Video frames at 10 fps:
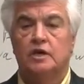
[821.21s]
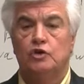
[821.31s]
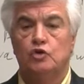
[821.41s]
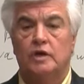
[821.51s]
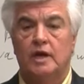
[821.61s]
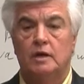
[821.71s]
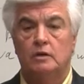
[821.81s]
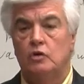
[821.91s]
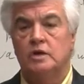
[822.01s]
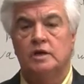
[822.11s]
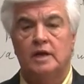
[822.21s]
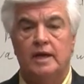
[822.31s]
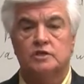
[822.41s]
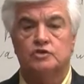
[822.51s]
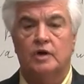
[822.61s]
you can earn an
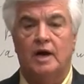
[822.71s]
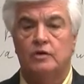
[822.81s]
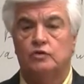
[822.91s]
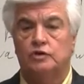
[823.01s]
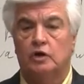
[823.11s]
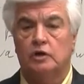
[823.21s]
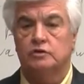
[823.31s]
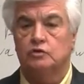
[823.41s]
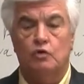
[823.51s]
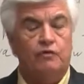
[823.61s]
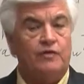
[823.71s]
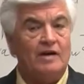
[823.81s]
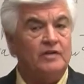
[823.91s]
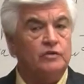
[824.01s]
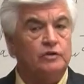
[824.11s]
extra $100 or
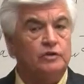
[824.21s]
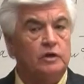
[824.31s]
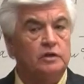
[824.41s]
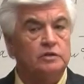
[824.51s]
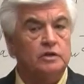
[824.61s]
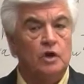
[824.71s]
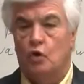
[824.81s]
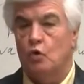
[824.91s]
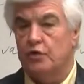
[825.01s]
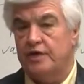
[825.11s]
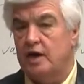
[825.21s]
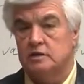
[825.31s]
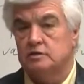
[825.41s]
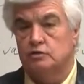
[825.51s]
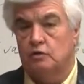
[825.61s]
$500 or
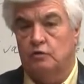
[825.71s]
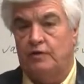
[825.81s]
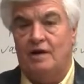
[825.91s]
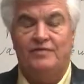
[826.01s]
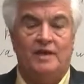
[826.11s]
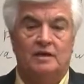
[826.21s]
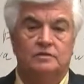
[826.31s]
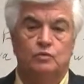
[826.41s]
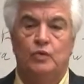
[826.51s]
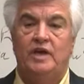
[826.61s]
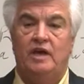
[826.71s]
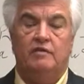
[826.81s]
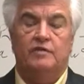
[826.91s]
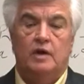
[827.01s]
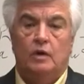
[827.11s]
$1,000 or
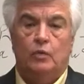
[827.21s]
$5,000.